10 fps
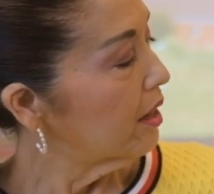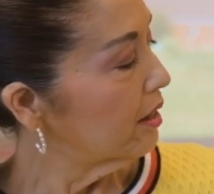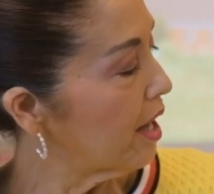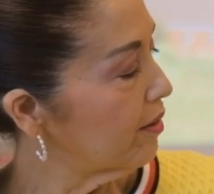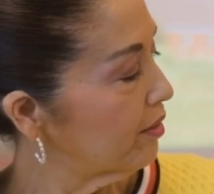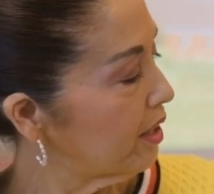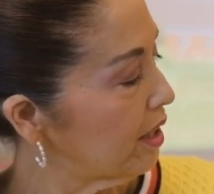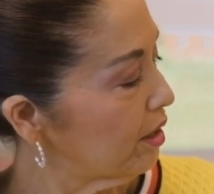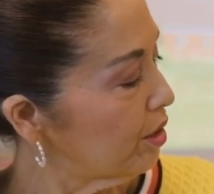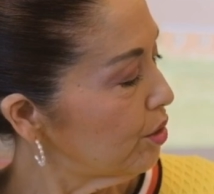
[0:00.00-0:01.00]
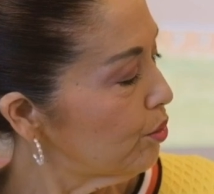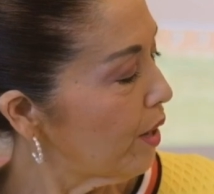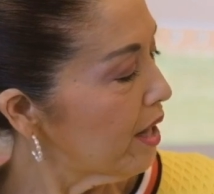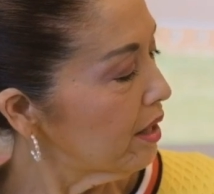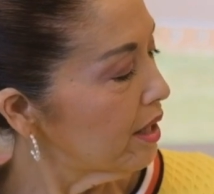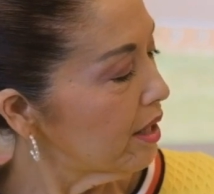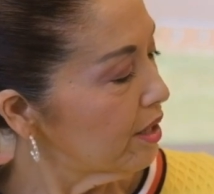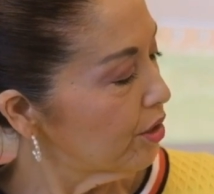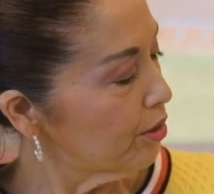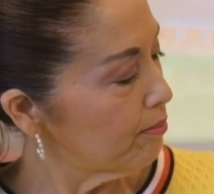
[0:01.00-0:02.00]
Lovely Luella,
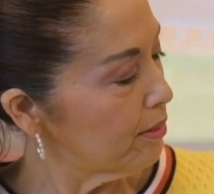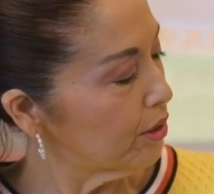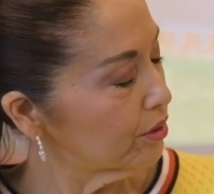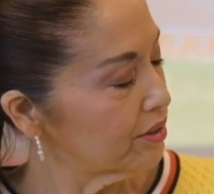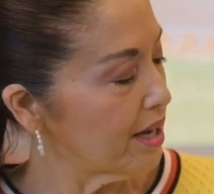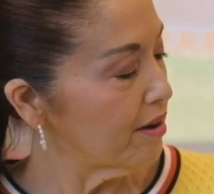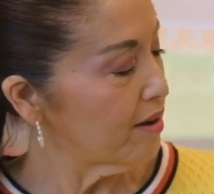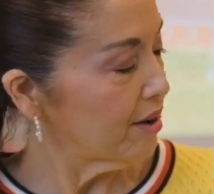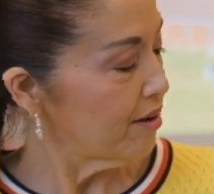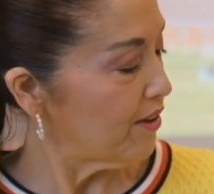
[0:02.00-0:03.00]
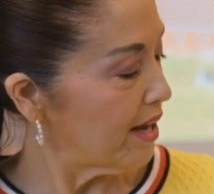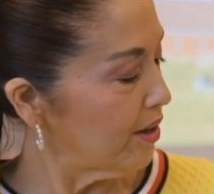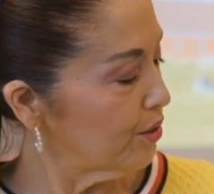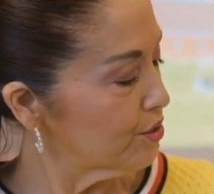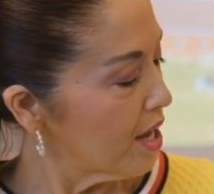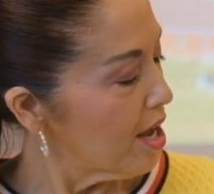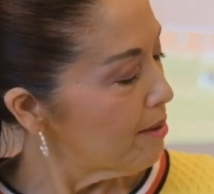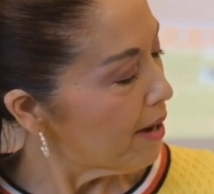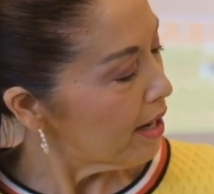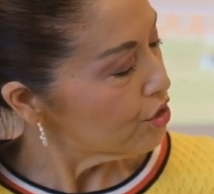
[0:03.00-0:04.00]
your milk never fails.
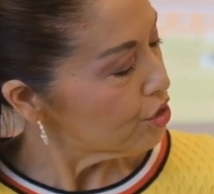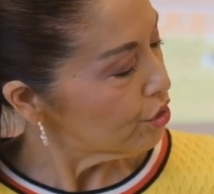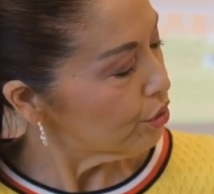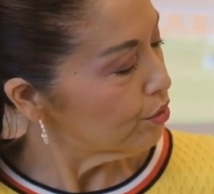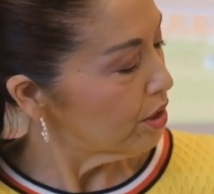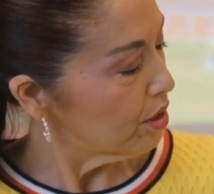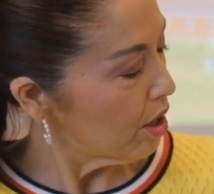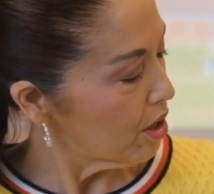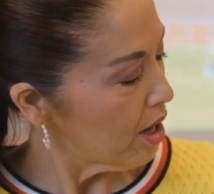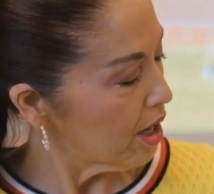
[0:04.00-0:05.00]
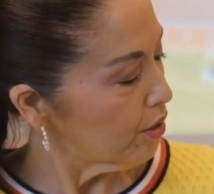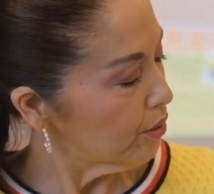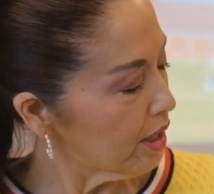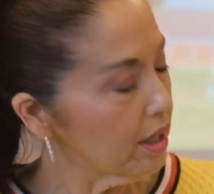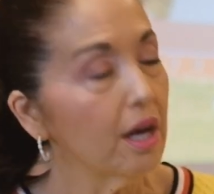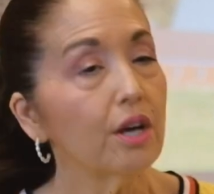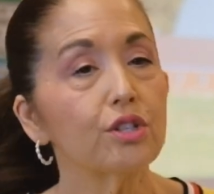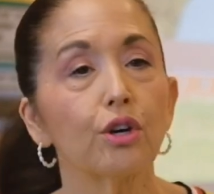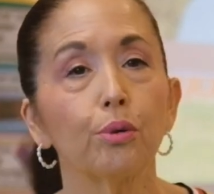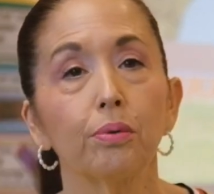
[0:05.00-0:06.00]
My children are hungry, so